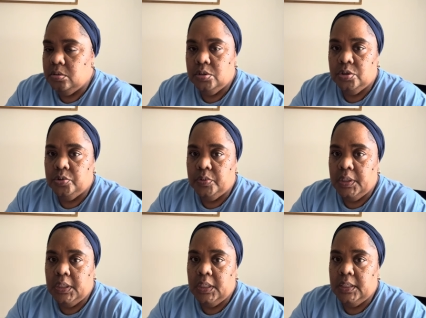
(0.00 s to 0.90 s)

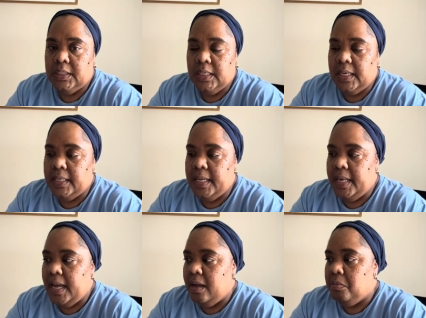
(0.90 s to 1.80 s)
doing anything like
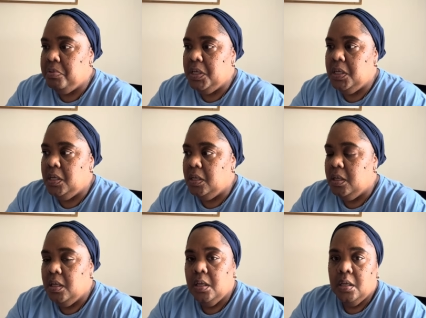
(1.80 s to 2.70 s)
that. I'll be
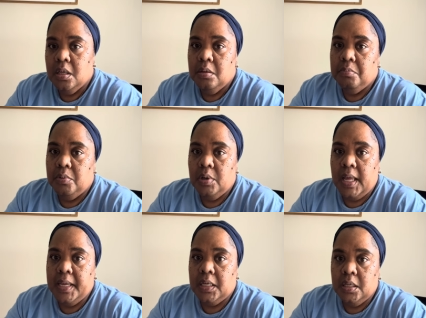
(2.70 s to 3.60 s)
more
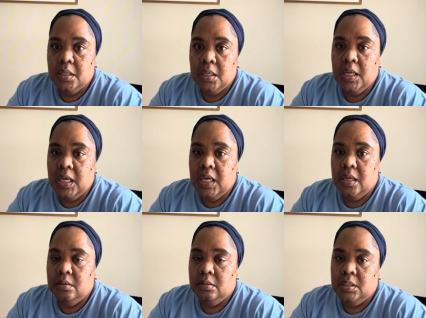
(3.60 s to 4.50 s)
like
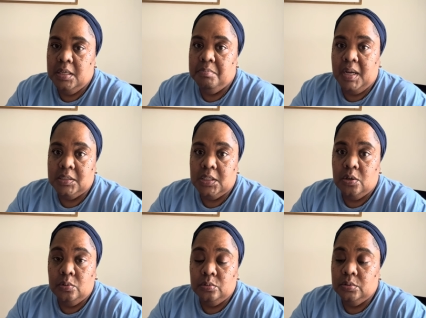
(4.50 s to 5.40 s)
in my
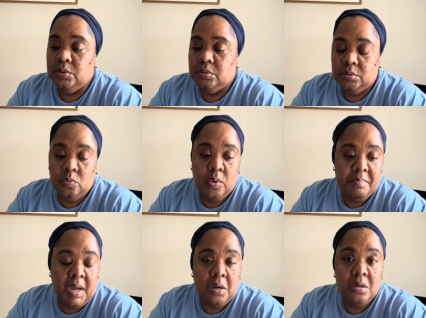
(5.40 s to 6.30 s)
zone with
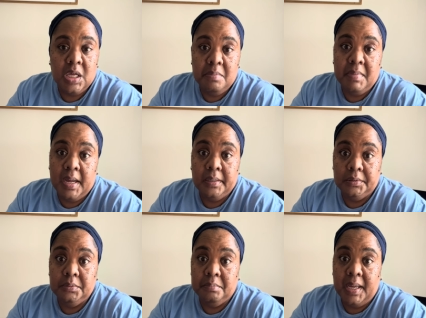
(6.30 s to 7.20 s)
my hook and my
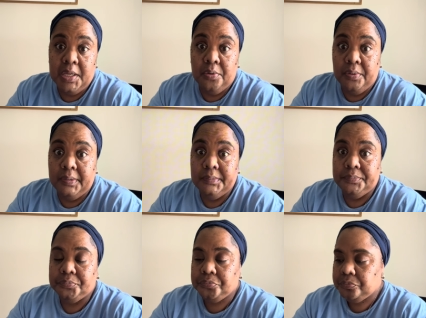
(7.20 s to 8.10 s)
yarn.
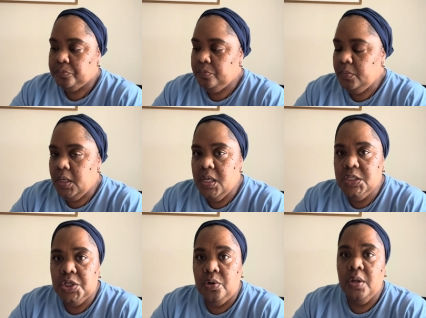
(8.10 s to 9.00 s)

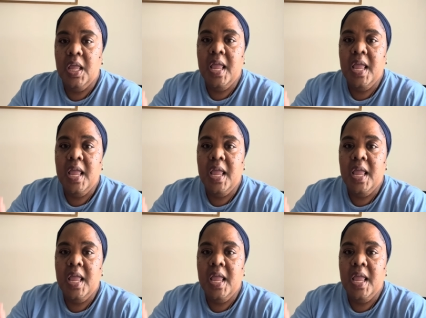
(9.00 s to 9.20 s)
So